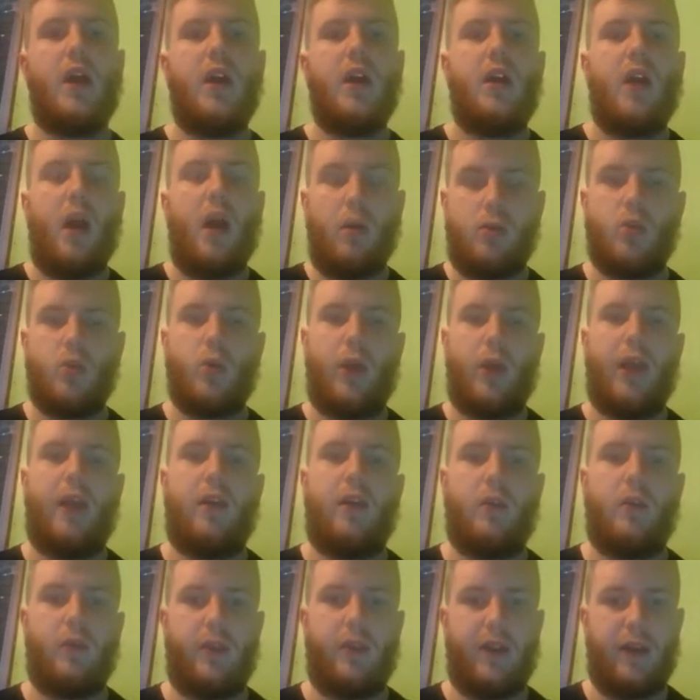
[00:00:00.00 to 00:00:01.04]
I was
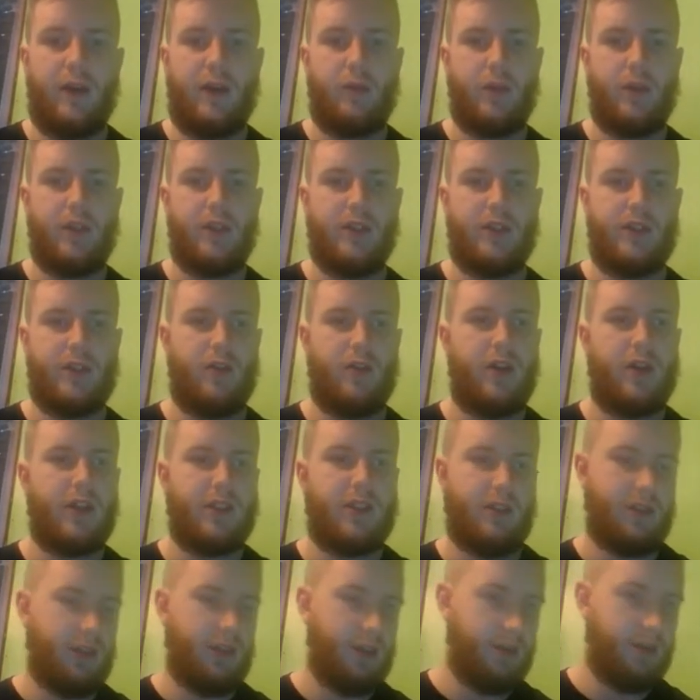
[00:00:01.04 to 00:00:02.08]
okay with that weakness to
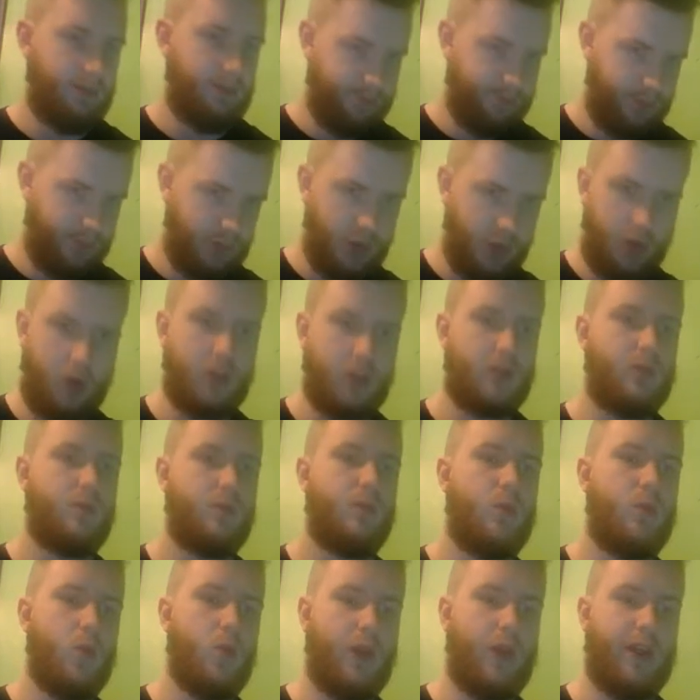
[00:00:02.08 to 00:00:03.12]
grass. I was like, got
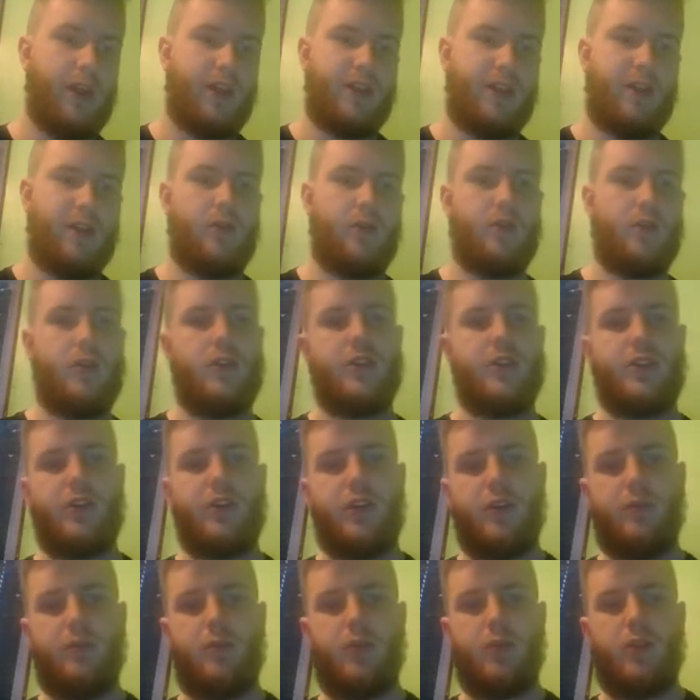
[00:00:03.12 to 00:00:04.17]
some okay Stealth Rockers in
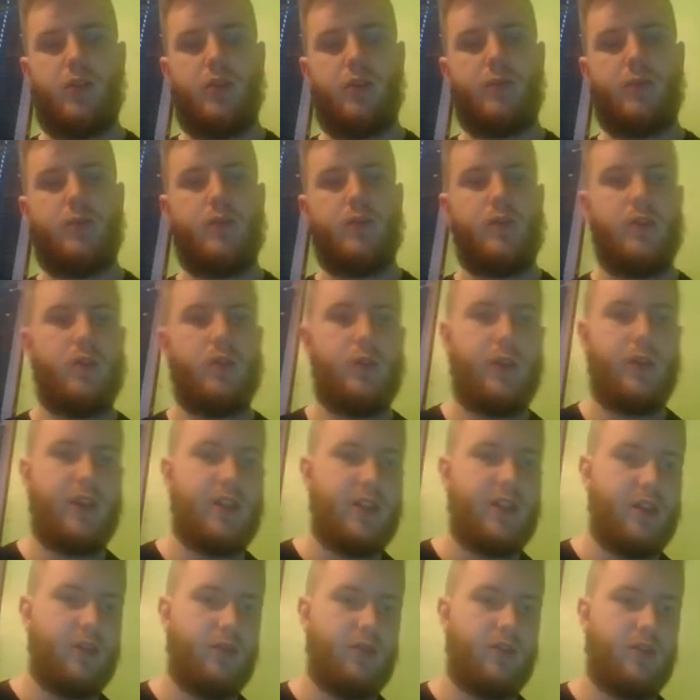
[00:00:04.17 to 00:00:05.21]
Kabutops. We've got an okay
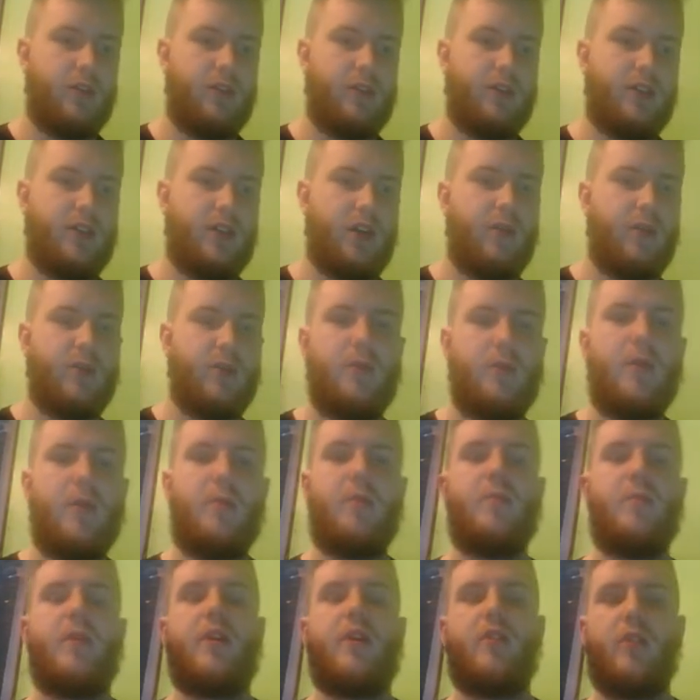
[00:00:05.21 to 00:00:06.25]
Stealth Rocker in Skarmory. So
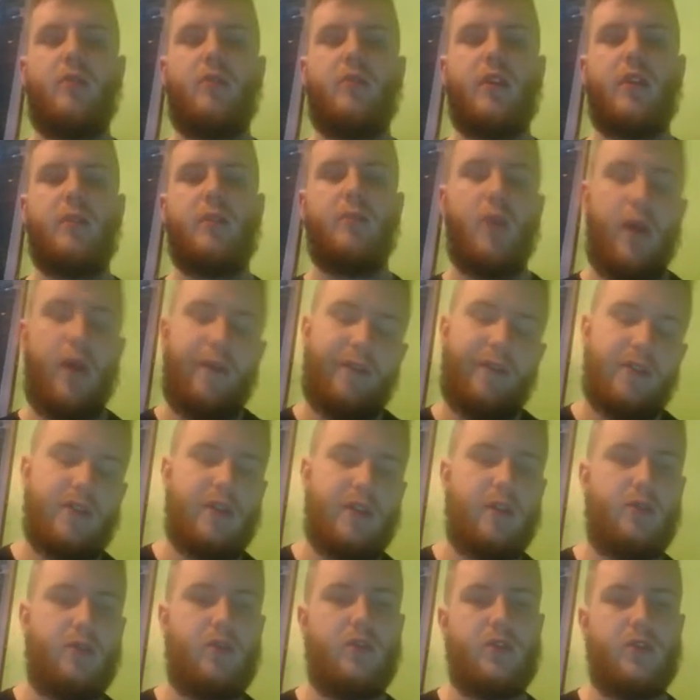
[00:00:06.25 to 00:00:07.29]
maybe my ground type not, but
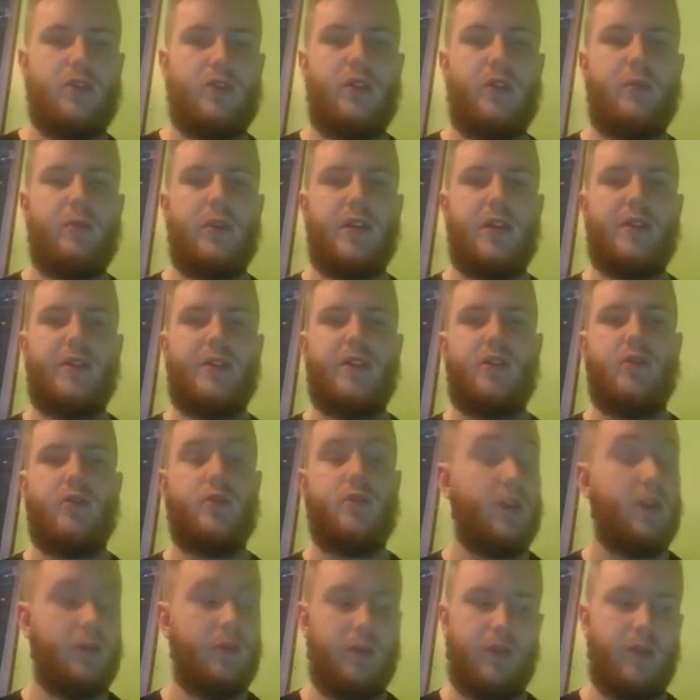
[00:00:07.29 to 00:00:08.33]
Stealth Rocker's not the biggest issue.
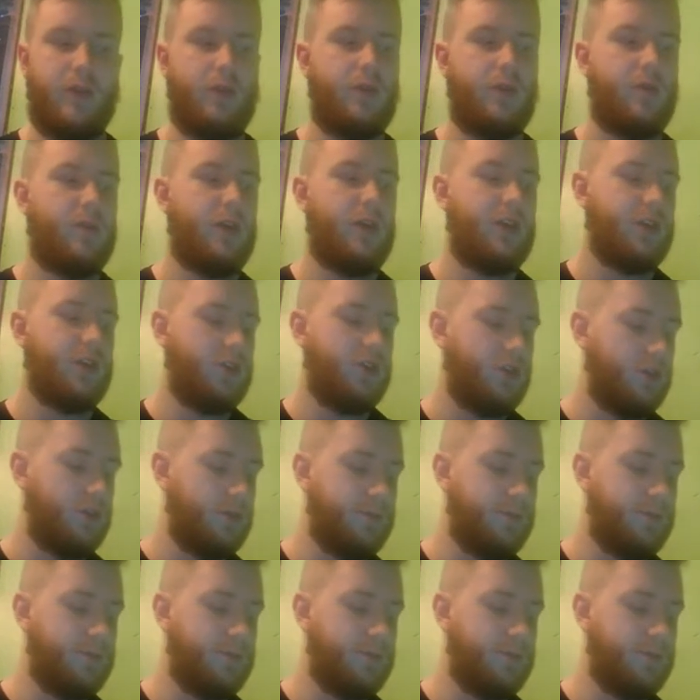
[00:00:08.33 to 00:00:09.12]
So that was fine with me. So